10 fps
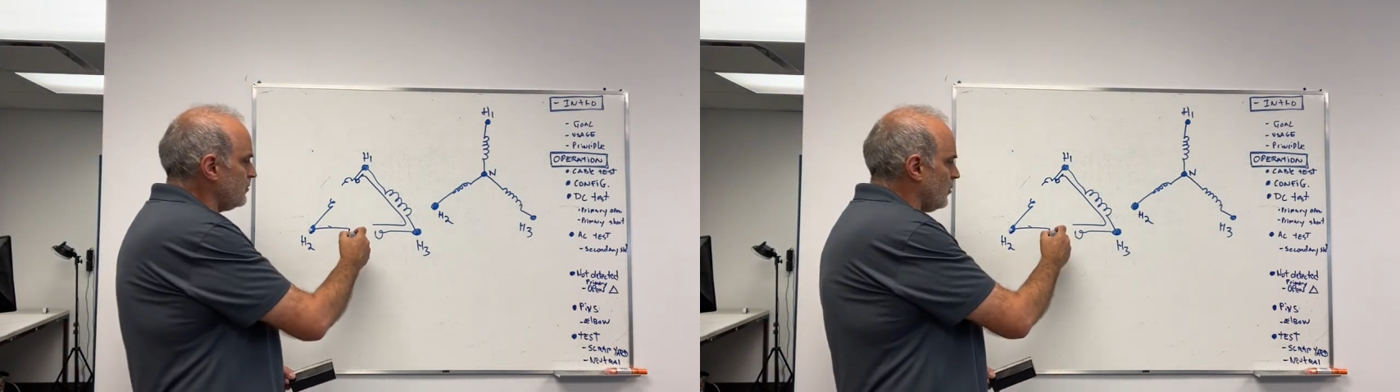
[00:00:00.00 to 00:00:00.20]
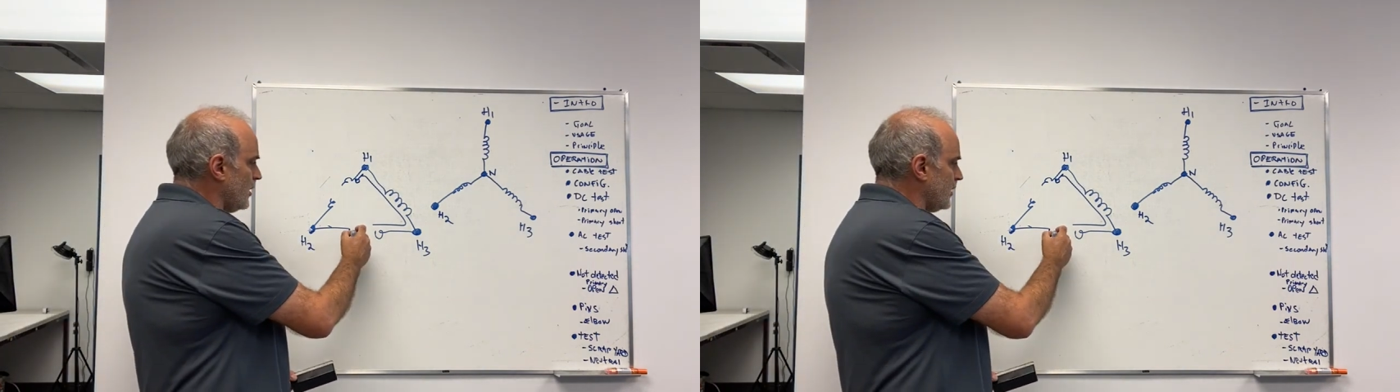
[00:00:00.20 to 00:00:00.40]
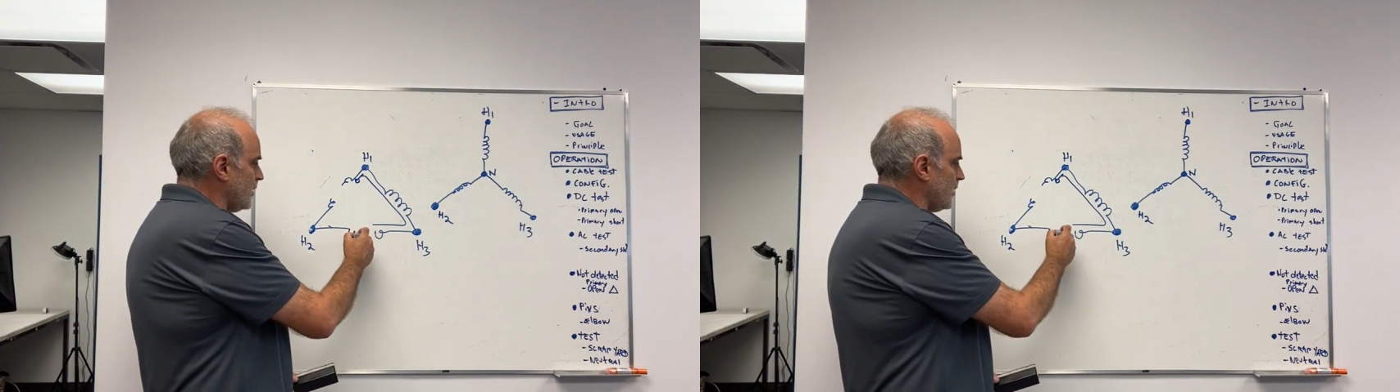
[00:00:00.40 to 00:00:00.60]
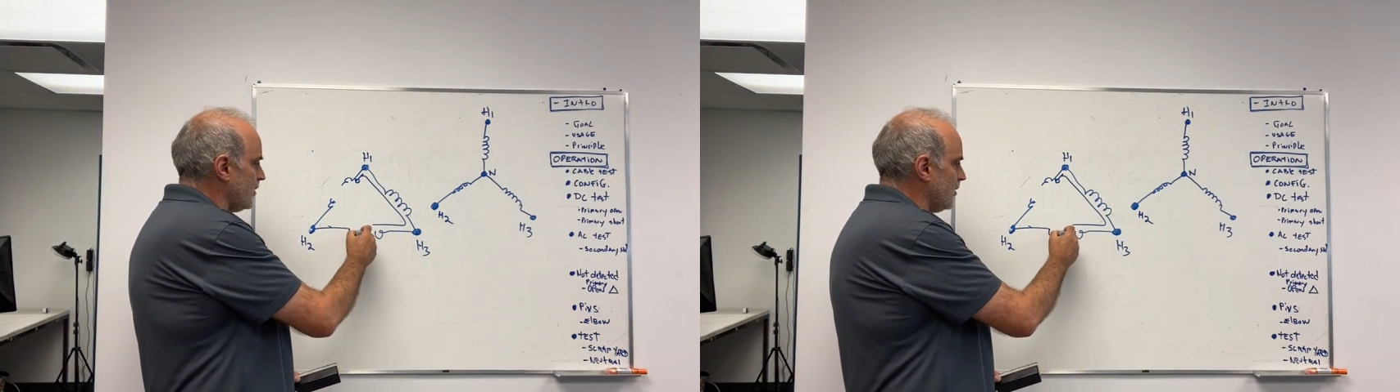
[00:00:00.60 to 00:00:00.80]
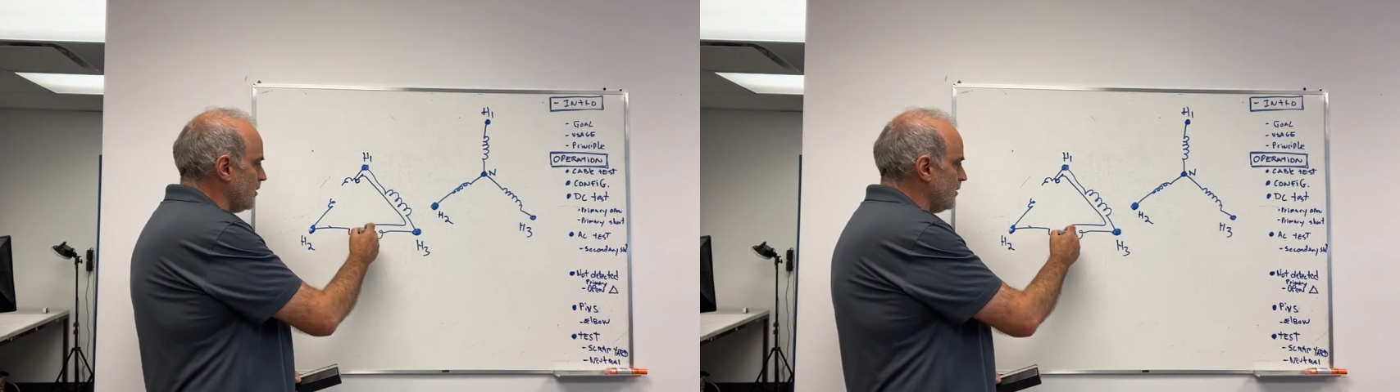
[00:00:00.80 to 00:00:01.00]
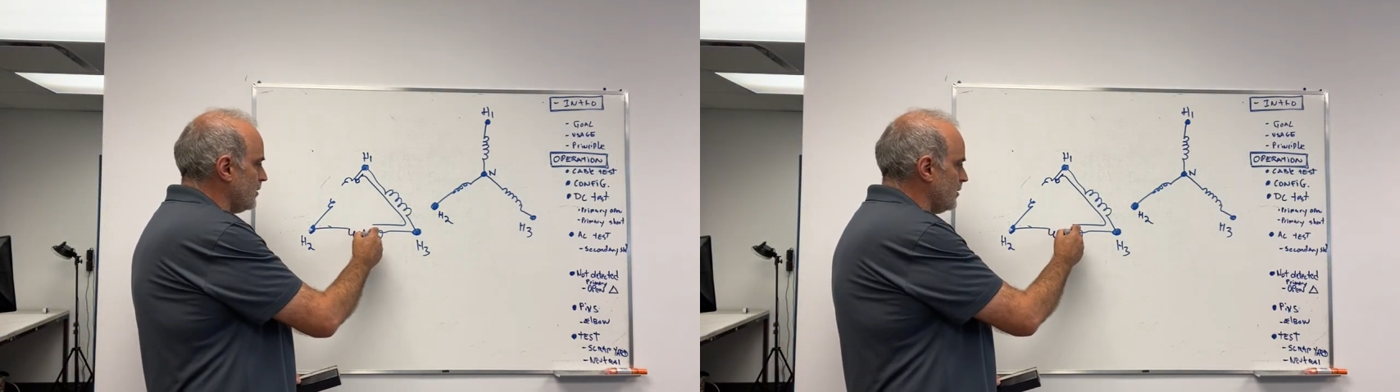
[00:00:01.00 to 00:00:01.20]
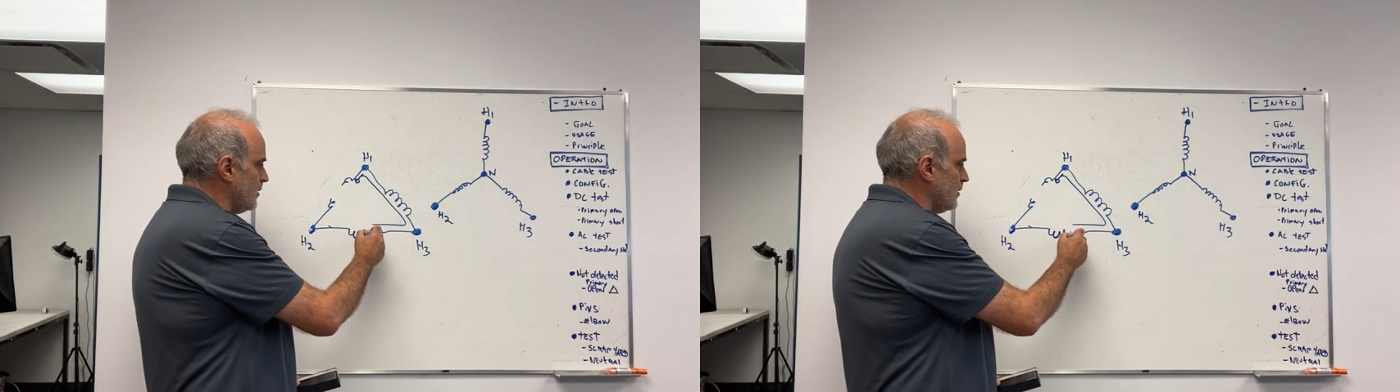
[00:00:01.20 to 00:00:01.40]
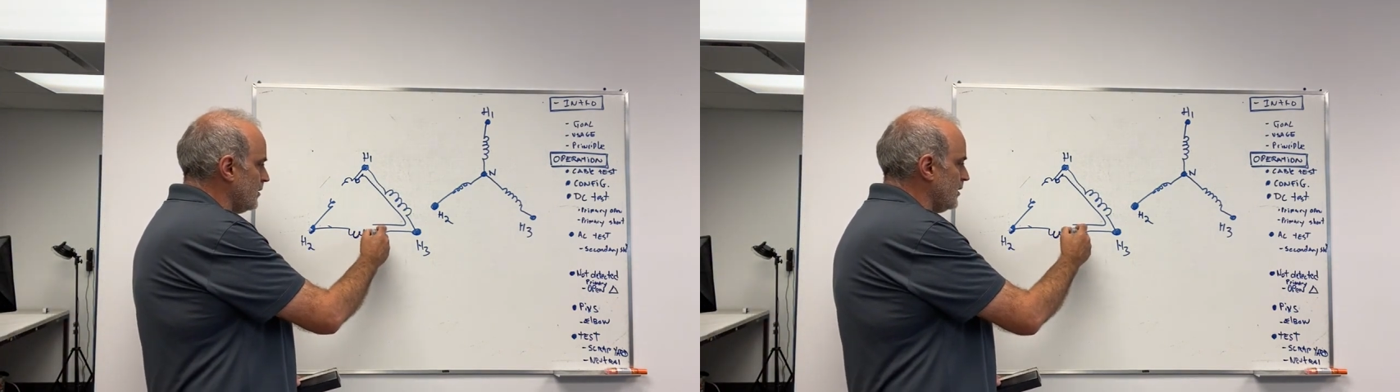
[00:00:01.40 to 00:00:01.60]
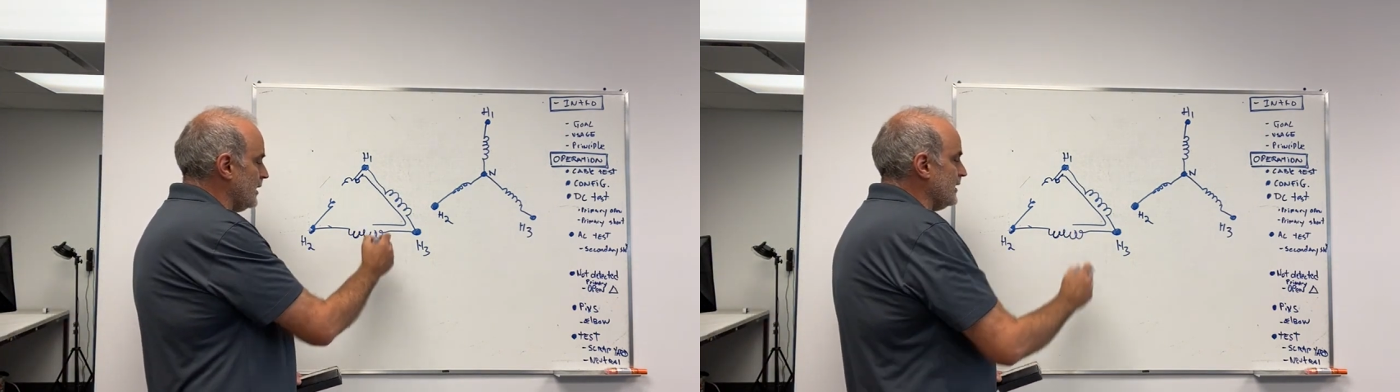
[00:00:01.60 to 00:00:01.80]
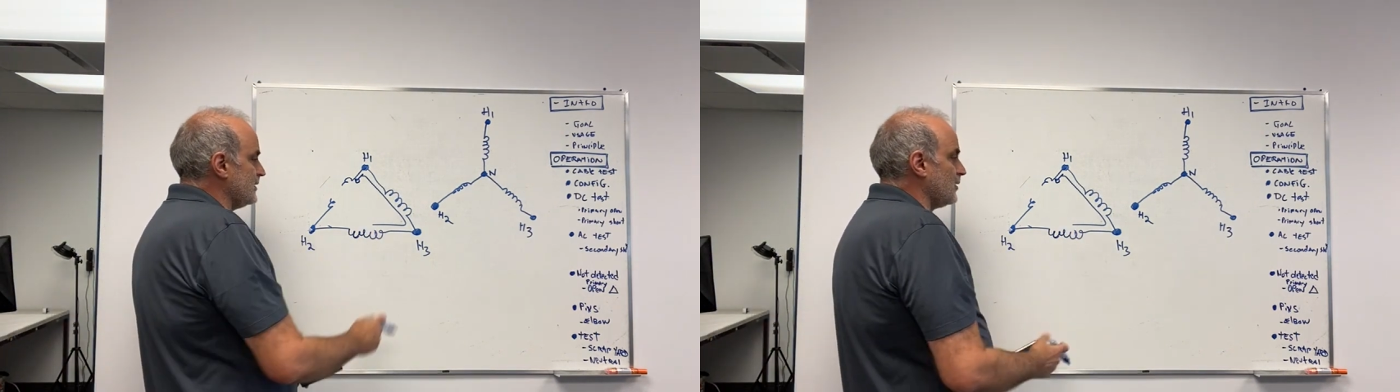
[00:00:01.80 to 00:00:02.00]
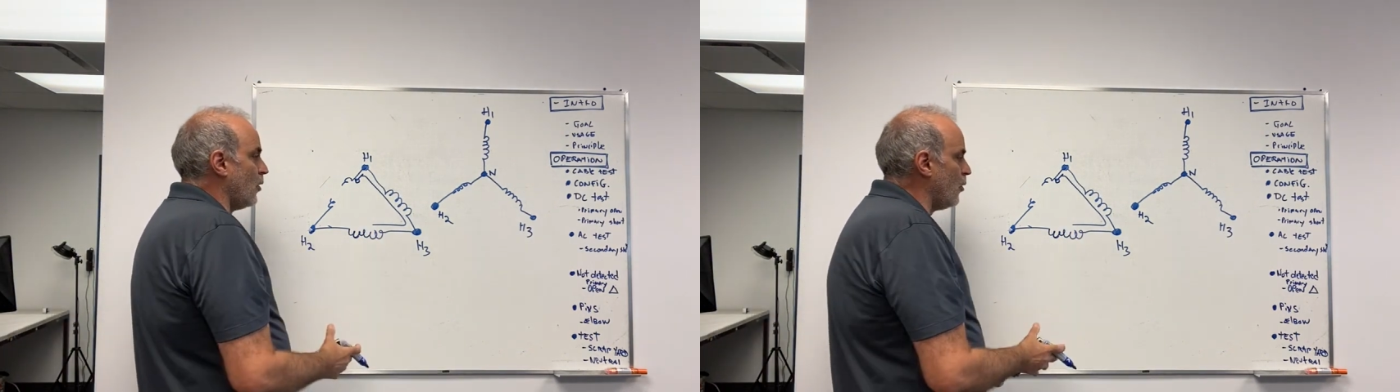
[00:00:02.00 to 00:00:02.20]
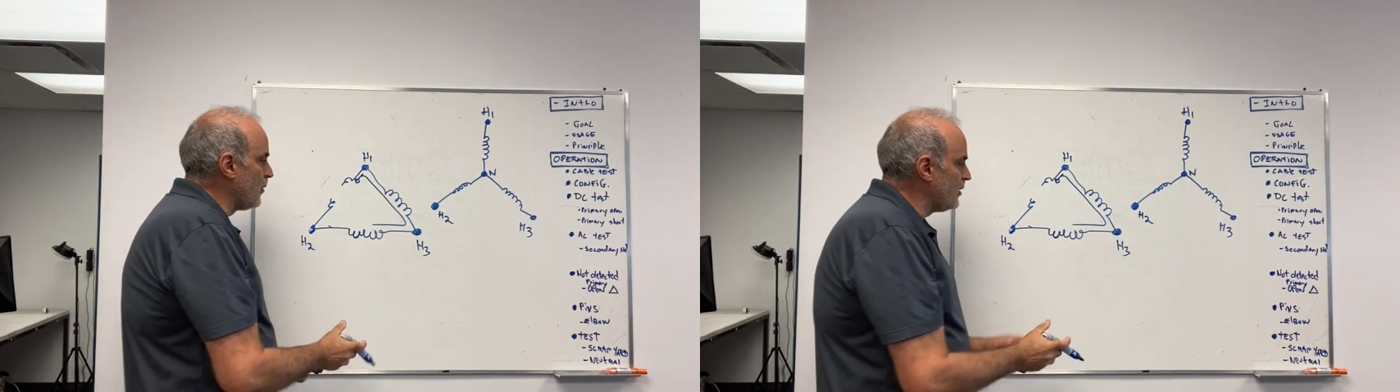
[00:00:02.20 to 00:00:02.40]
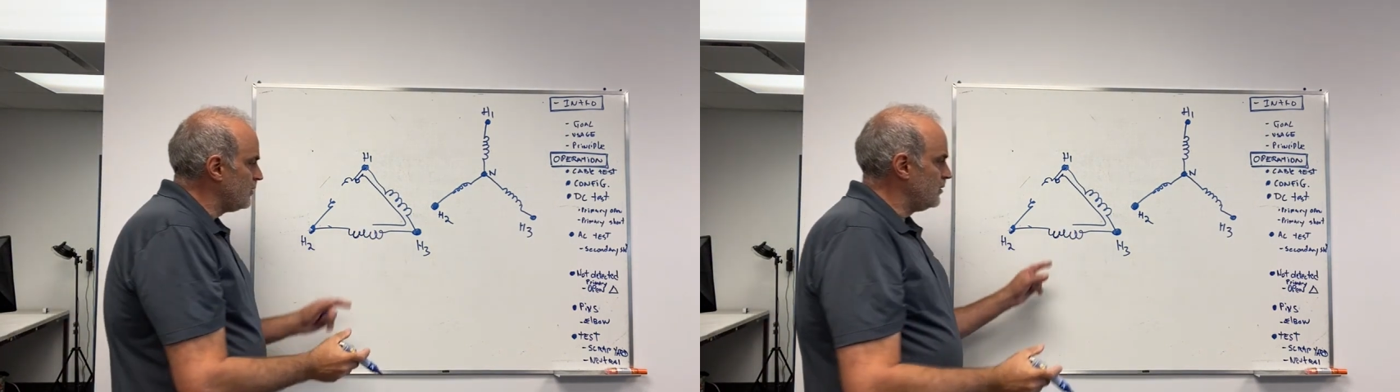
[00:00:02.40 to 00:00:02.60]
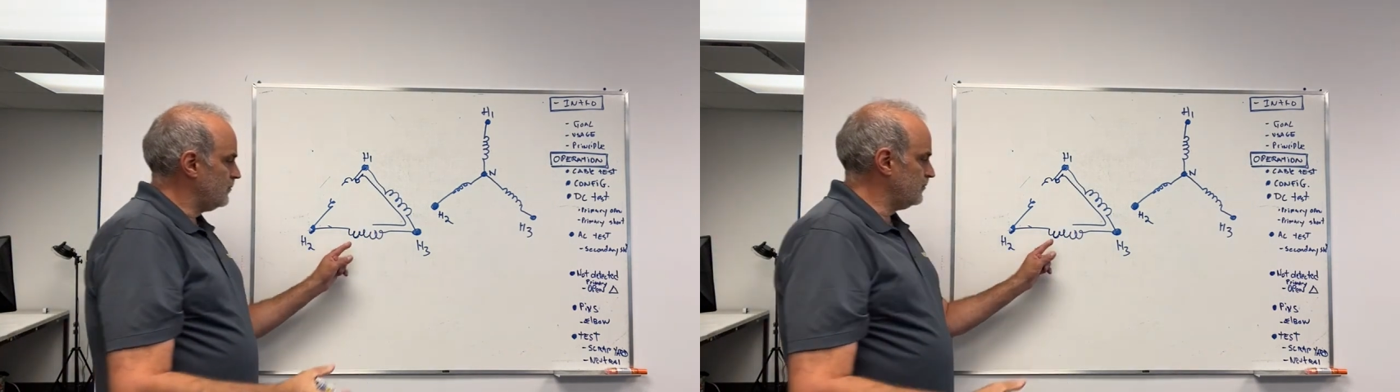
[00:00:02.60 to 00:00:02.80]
winding is open